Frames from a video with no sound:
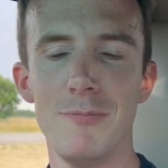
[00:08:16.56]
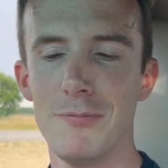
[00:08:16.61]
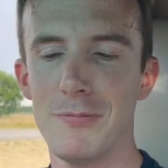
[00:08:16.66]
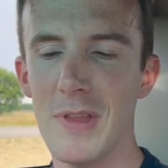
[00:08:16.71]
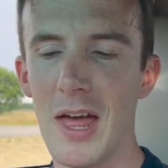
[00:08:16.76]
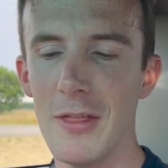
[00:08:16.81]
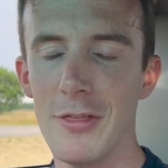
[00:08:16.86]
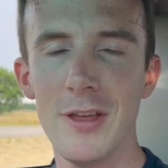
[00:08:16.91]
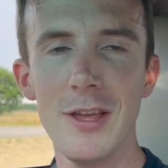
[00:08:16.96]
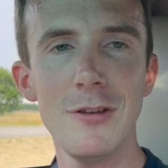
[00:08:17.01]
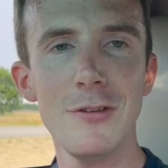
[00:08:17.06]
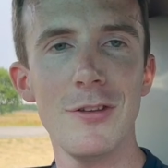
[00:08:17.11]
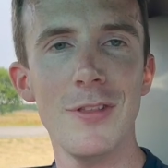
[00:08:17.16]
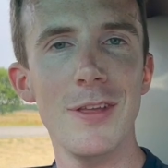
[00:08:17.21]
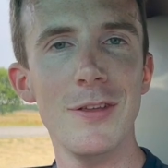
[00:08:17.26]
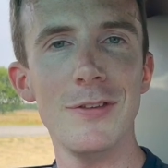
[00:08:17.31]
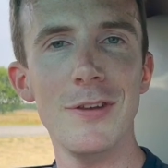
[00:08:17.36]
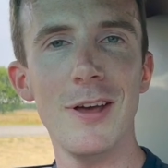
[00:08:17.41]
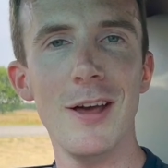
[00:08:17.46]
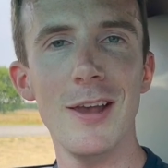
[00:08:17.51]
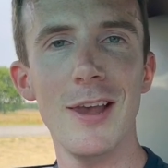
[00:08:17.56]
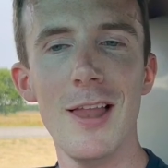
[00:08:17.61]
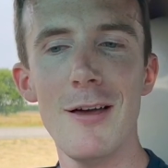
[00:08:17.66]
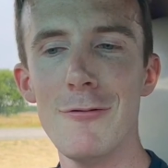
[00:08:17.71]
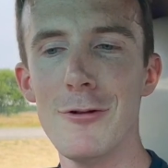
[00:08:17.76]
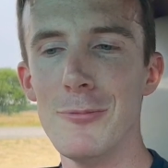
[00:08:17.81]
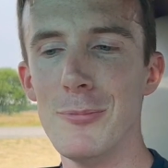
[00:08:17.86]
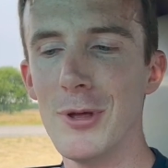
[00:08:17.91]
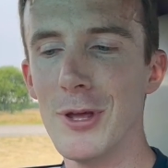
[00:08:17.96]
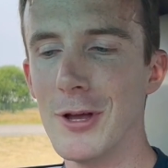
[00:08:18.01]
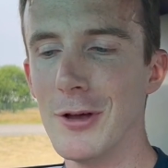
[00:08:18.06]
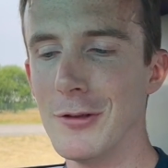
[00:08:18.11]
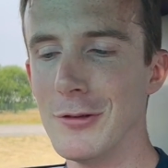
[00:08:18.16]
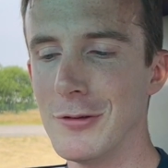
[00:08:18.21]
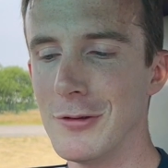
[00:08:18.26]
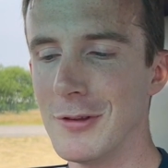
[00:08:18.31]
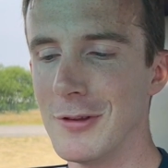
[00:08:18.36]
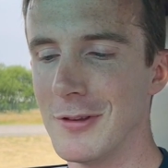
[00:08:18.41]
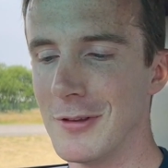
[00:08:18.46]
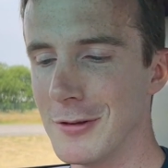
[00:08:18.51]
I think to this 911,
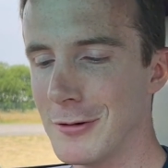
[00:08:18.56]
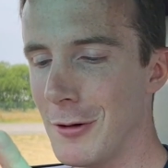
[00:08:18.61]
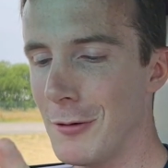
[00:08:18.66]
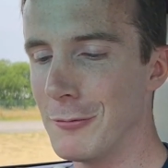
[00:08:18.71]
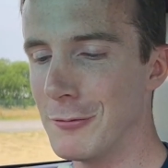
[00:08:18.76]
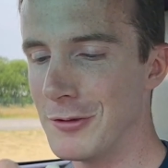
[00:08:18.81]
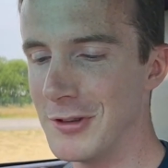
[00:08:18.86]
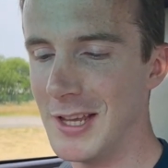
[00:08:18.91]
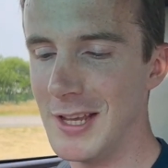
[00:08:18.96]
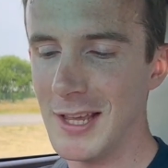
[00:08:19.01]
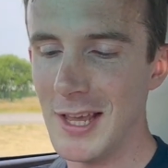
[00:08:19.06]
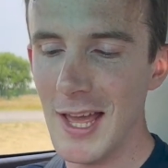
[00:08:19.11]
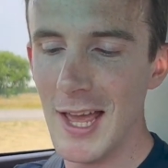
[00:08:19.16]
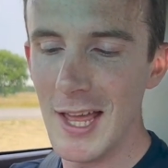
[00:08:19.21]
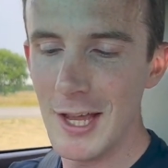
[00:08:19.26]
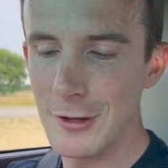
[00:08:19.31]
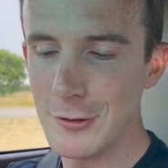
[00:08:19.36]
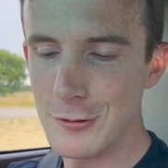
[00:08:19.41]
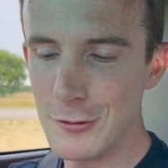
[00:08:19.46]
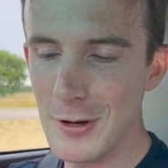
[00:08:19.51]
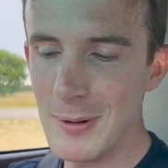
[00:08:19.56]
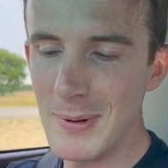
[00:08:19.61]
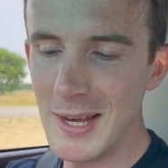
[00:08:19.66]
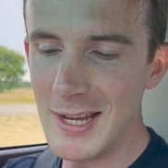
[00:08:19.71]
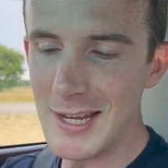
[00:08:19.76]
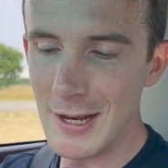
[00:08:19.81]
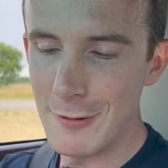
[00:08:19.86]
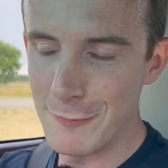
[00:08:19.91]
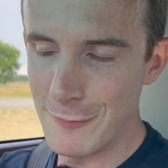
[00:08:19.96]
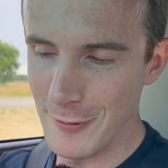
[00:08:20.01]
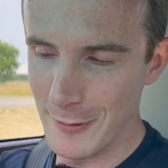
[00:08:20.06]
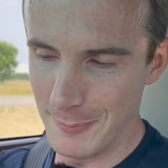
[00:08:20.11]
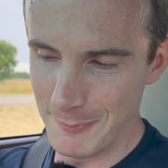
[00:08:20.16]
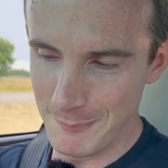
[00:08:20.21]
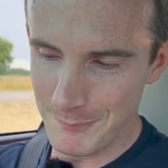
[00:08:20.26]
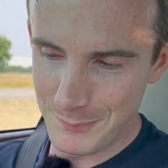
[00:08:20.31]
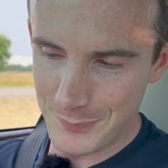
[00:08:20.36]
because it's obviously extremely different.